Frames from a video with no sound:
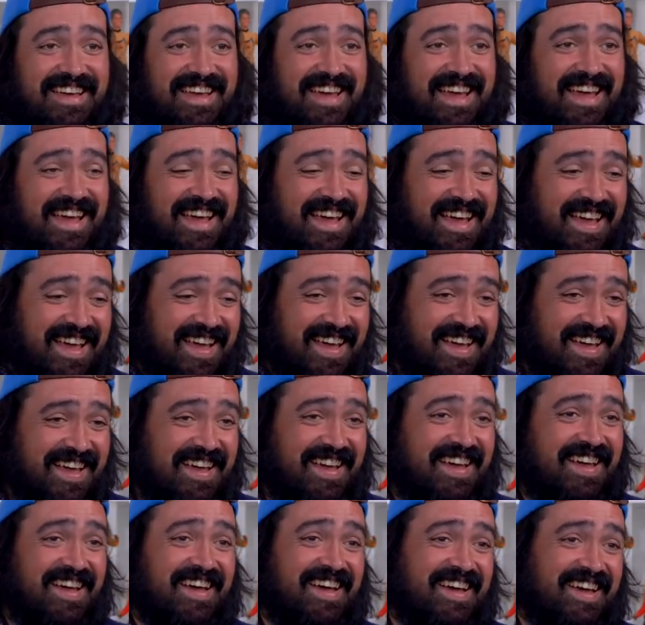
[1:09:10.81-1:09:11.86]

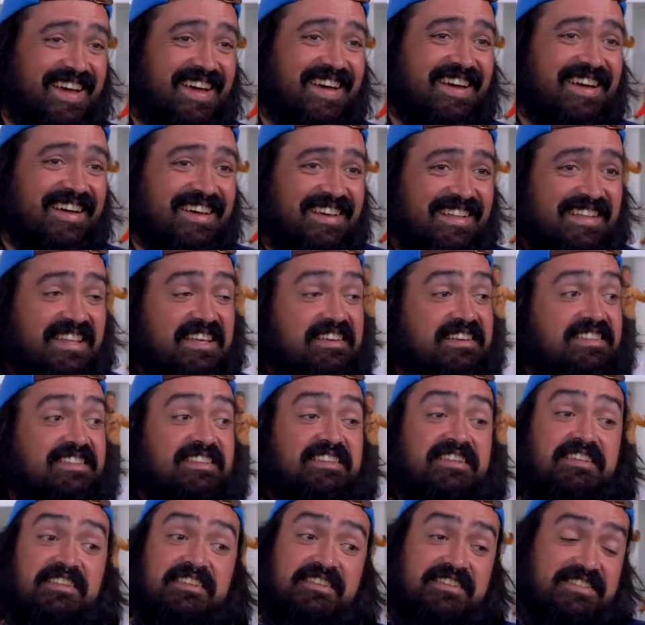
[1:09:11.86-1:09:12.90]

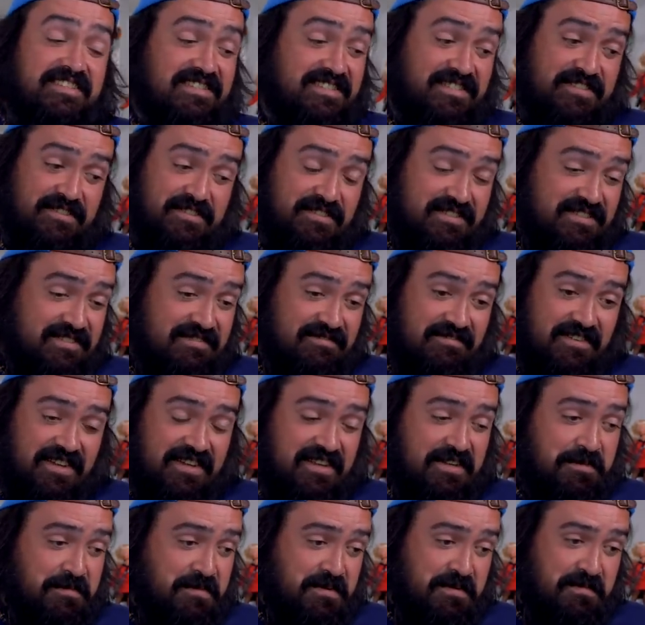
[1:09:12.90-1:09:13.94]
the, the, suits
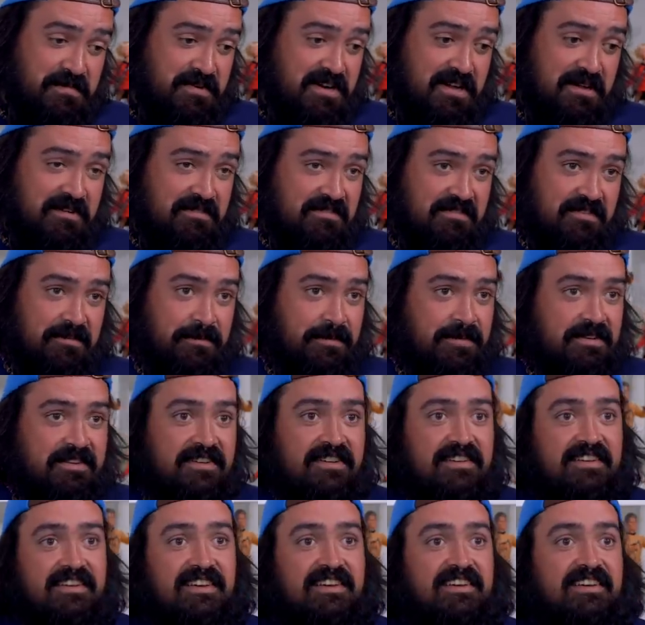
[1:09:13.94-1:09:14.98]
find it more
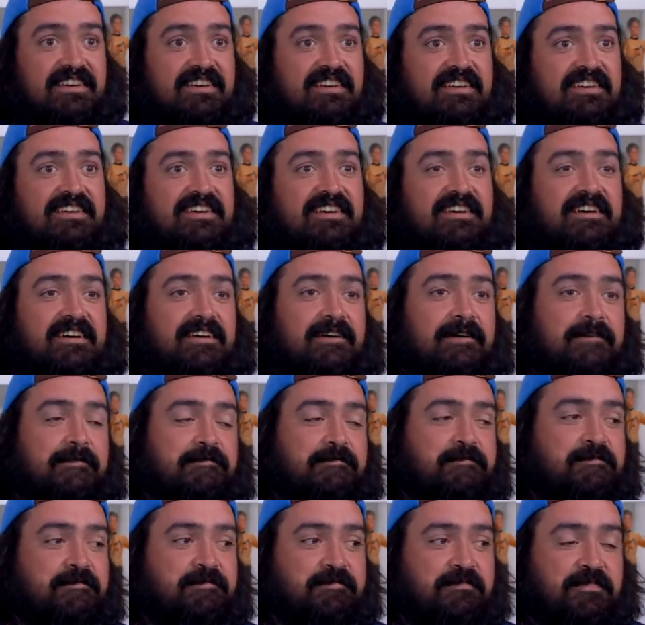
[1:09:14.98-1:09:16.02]
profitable. Right.
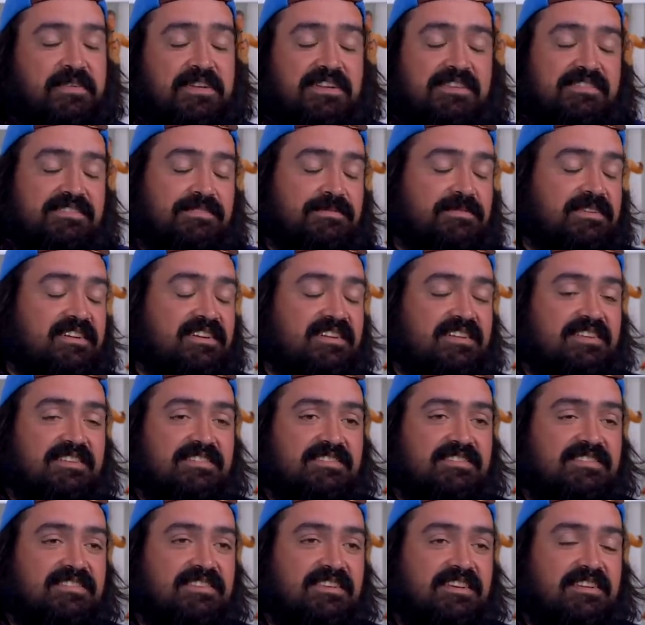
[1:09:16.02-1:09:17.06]
Um, but it is what it
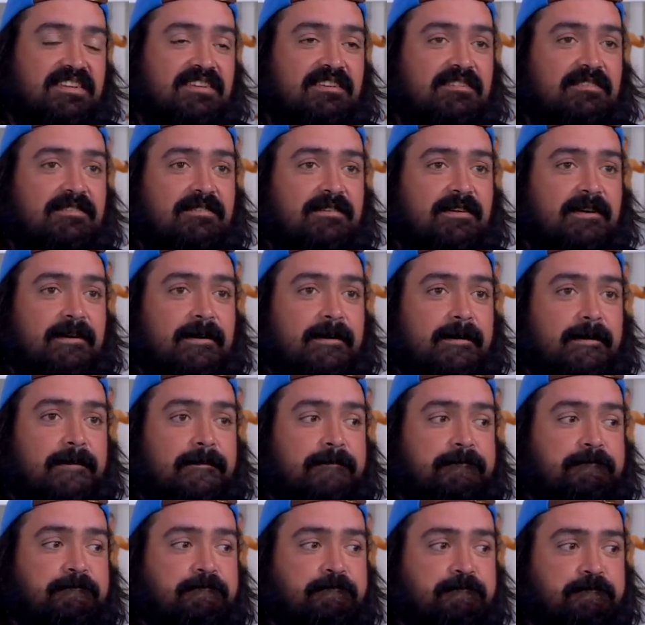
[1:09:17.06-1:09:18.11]
is, you know.
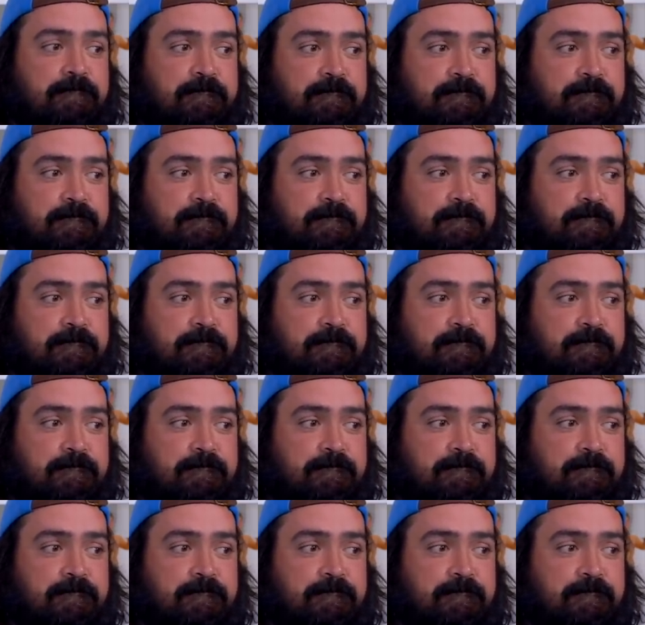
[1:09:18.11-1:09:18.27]
Um,